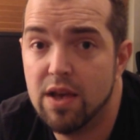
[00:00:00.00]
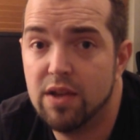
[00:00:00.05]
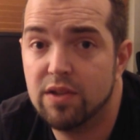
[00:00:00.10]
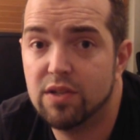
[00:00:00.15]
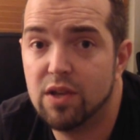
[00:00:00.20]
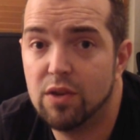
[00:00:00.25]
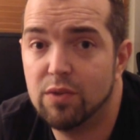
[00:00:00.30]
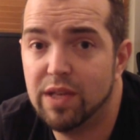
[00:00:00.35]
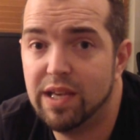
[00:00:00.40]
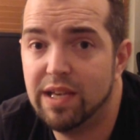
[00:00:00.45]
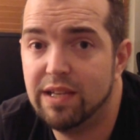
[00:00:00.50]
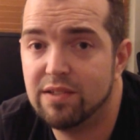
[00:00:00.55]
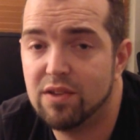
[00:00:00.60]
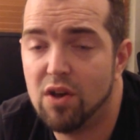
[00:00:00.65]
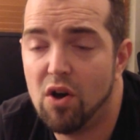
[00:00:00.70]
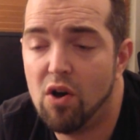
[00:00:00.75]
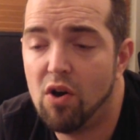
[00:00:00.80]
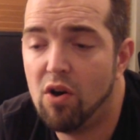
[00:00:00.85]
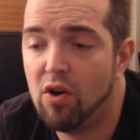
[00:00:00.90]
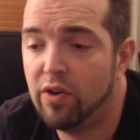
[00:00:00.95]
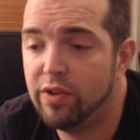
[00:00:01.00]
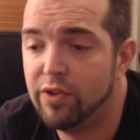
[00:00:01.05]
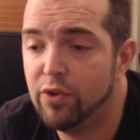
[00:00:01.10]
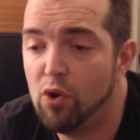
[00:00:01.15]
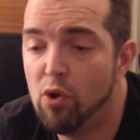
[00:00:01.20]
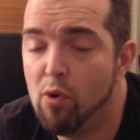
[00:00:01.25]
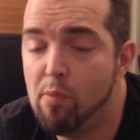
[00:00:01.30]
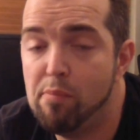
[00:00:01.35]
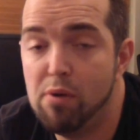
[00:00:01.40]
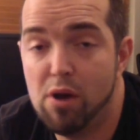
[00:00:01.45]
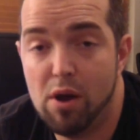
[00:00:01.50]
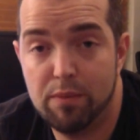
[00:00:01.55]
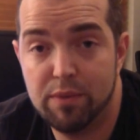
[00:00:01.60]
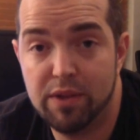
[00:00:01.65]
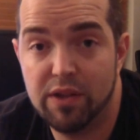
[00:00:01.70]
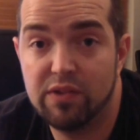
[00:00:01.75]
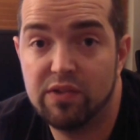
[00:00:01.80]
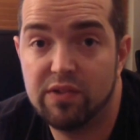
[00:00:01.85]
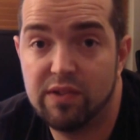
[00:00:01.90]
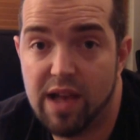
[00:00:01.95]
So these are your
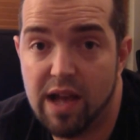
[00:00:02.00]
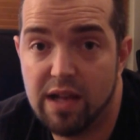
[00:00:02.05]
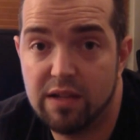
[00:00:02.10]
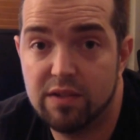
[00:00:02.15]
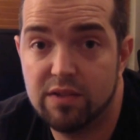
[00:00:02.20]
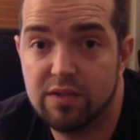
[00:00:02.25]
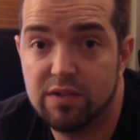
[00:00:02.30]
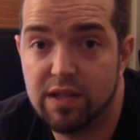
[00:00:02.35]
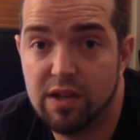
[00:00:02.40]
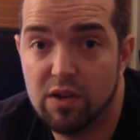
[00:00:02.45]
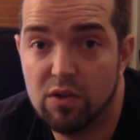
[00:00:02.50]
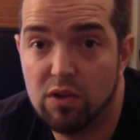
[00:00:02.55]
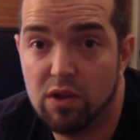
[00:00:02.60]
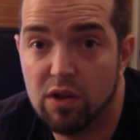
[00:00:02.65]
permanent stat and skill